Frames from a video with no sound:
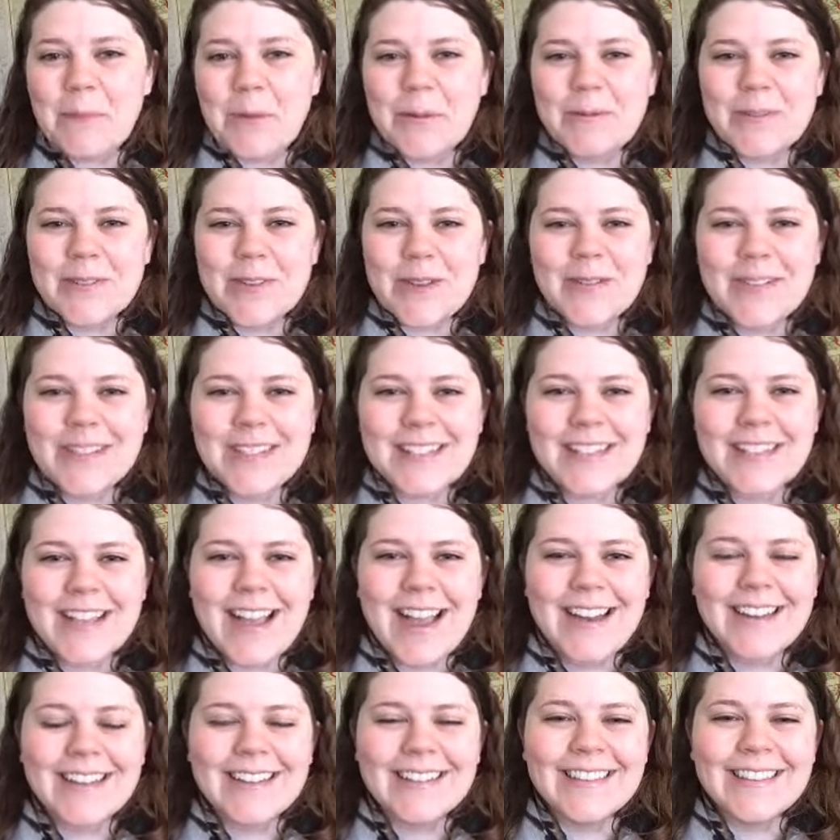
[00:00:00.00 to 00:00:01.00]
it was always
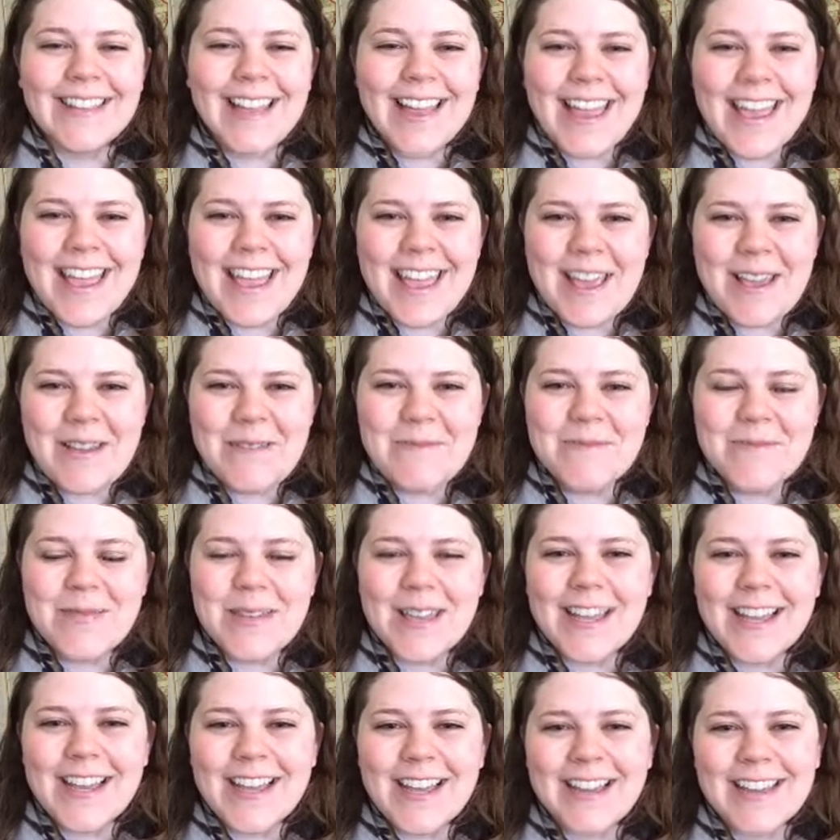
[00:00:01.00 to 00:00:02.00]
kind of lame
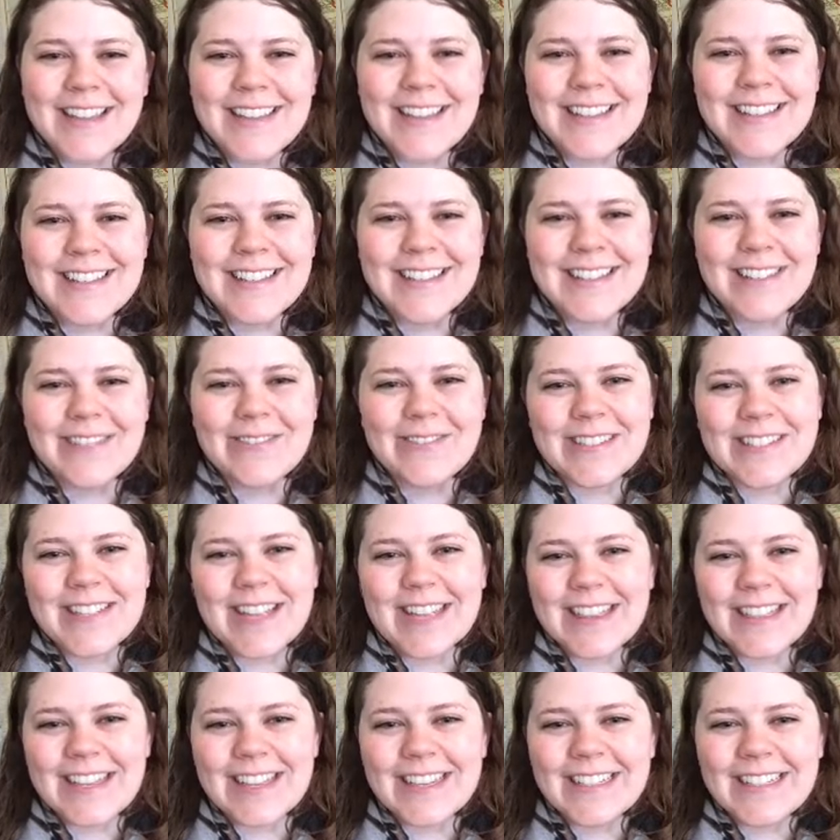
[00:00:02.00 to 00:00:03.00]
because there was
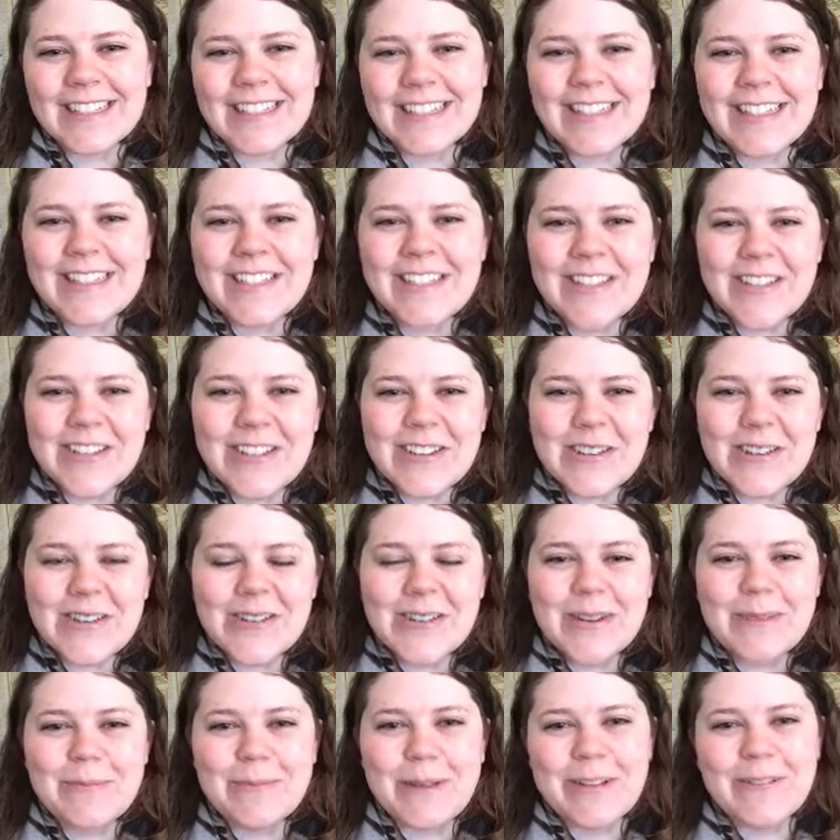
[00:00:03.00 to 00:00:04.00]
nothing to do
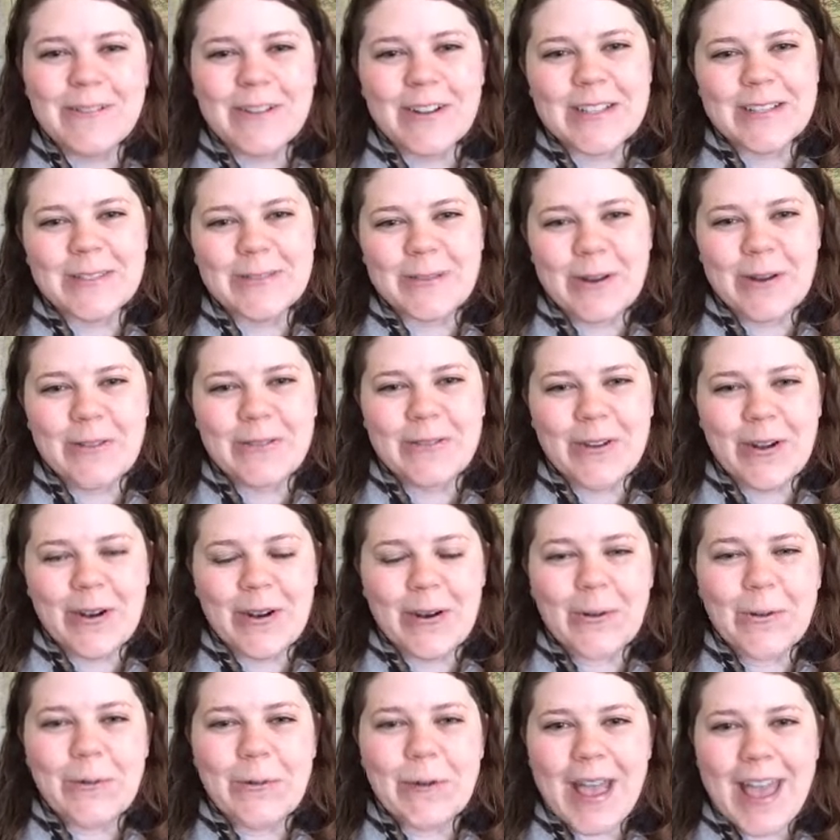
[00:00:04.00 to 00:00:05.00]
and my friends were all
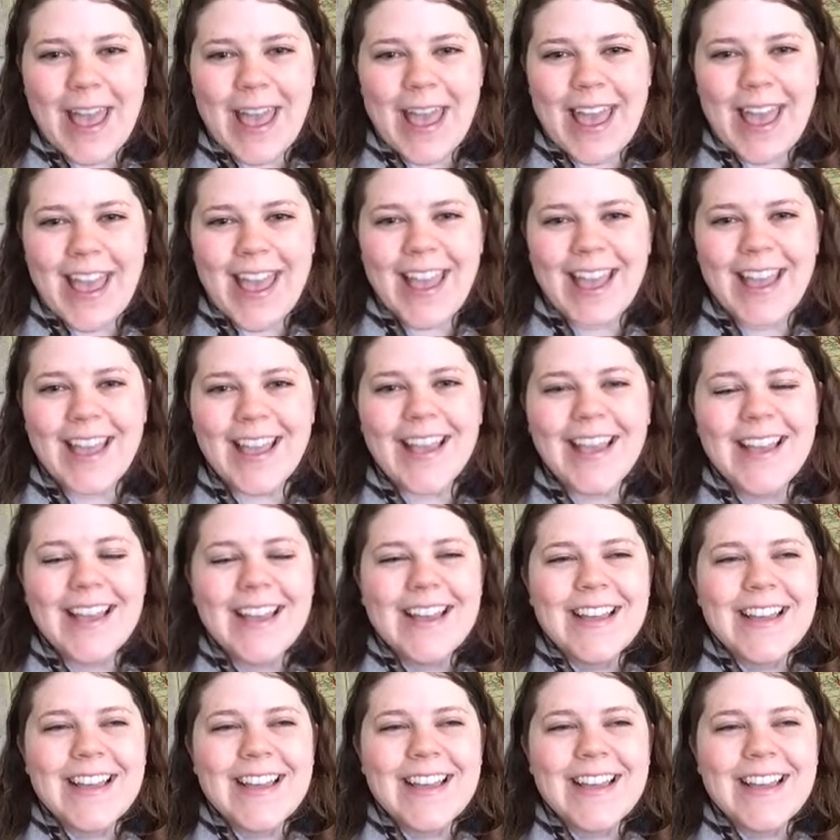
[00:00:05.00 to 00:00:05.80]
far away.